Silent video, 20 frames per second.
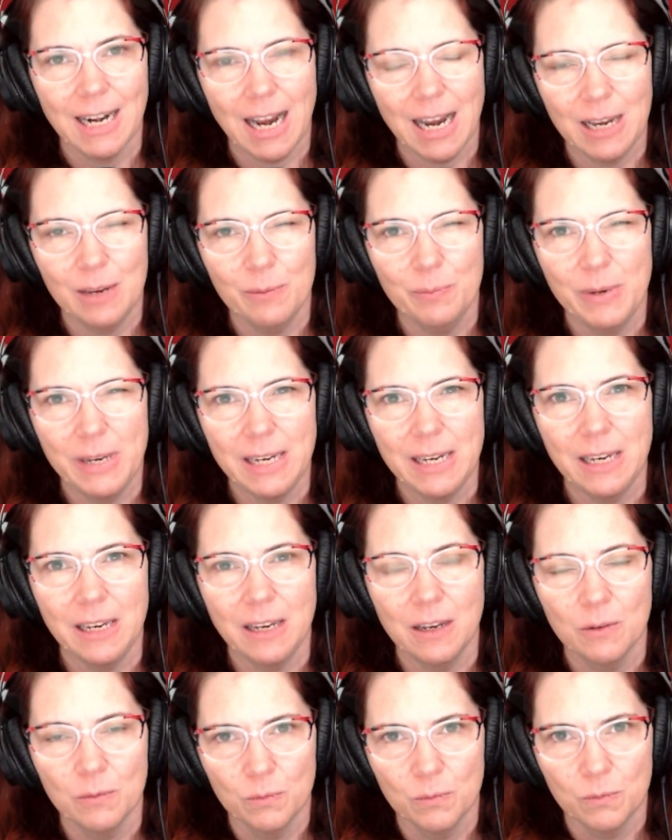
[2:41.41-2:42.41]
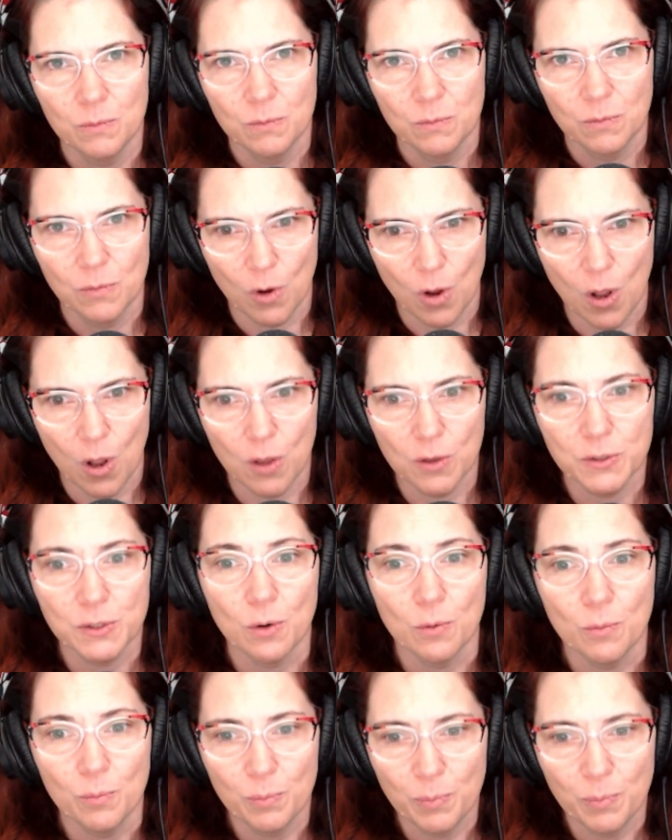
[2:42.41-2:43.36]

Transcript: IP also.